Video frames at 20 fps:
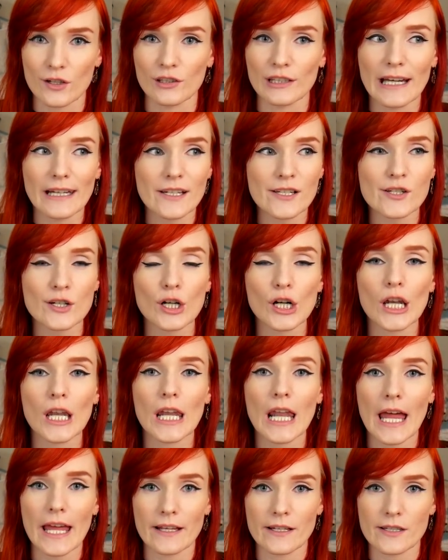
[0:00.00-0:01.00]
Lannister
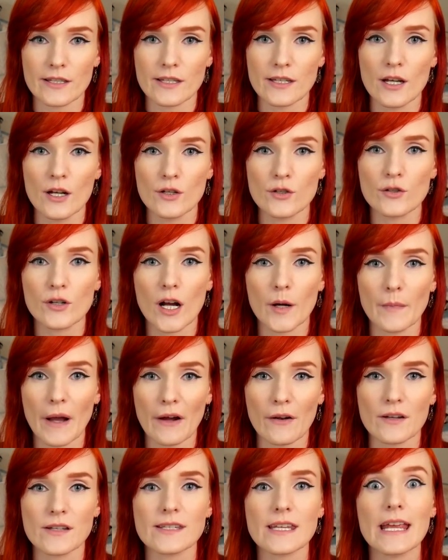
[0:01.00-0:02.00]
likes to come
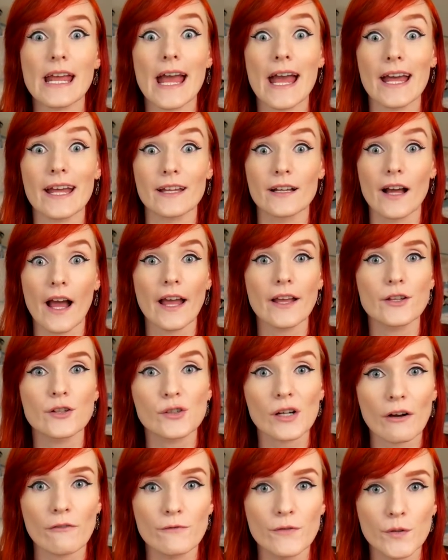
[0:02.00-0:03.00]
out and say, hey, hey, you
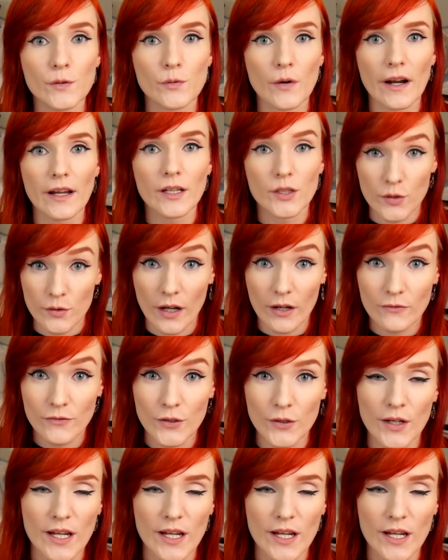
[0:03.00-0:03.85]
got food, right? You got food.